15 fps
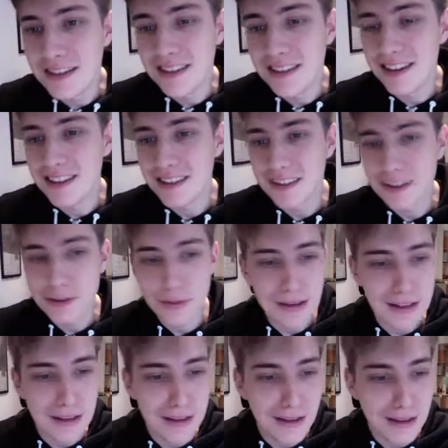that
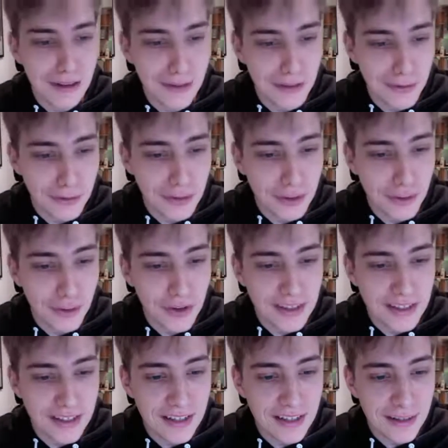20,
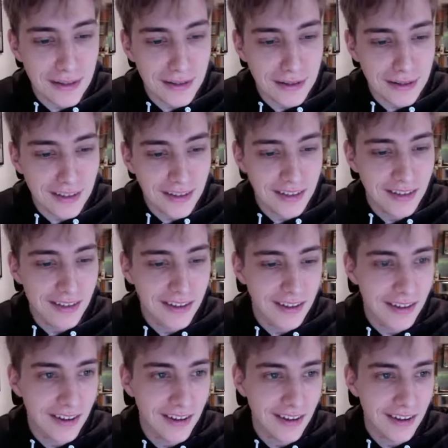
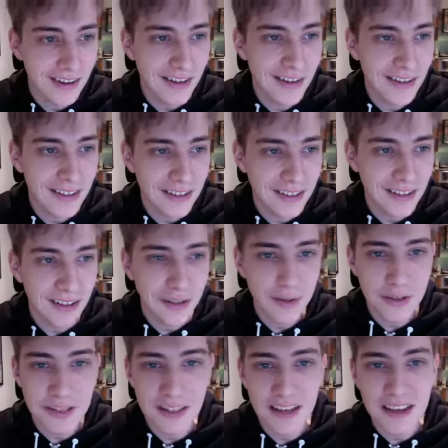
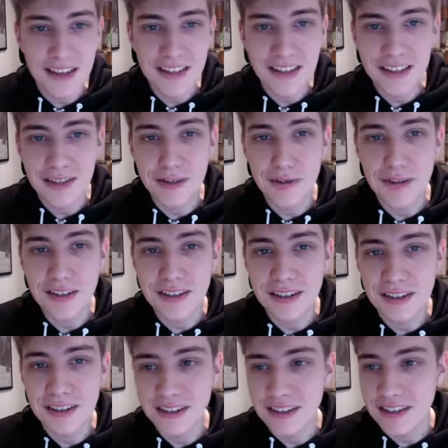2018,
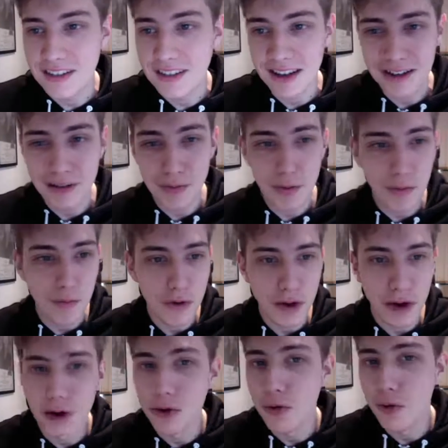2019. That's when we
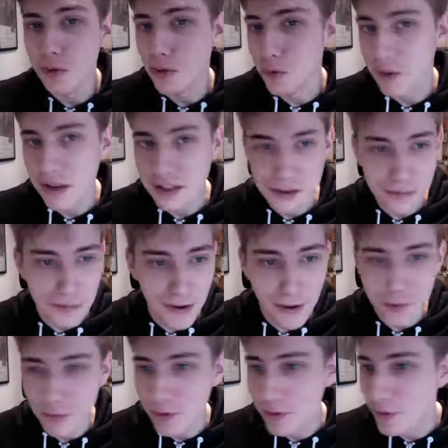go all the way to the
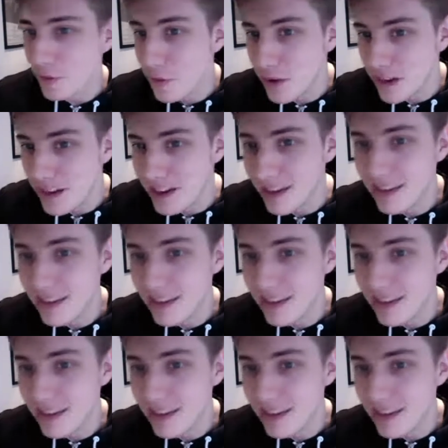final when we win it.